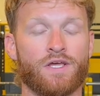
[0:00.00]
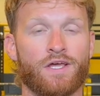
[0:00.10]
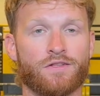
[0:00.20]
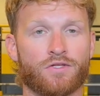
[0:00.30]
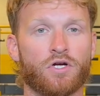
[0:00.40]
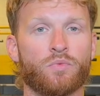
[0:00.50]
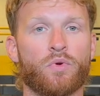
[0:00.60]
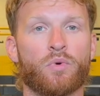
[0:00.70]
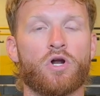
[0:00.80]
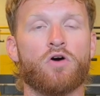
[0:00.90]
And third, we
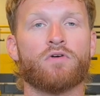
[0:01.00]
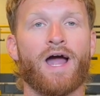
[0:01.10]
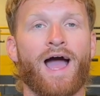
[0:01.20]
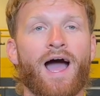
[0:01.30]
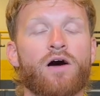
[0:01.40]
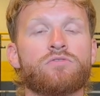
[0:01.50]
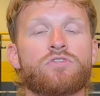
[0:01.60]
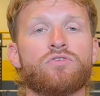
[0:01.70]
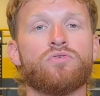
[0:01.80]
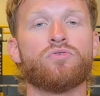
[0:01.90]
went over how
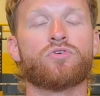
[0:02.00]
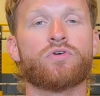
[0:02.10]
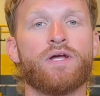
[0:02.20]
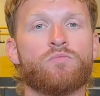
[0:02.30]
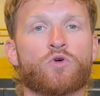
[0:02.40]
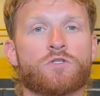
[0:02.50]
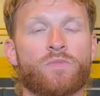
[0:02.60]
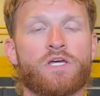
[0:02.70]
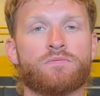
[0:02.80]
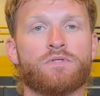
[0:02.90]
to create more
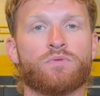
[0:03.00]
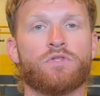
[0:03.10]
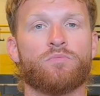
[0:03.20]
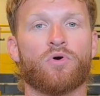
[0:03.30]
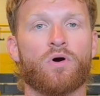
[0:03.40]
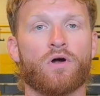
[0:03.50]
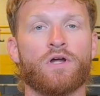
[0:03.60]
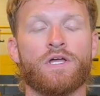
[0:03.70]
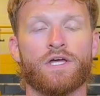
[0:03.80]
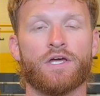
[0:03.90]
space between the bar
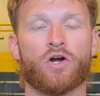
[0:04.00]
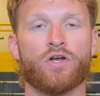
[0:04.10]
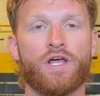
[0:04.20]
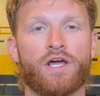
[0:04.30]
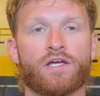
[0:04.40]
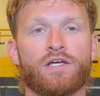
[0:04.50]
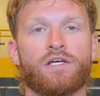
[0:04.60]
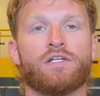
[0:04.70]
and our neck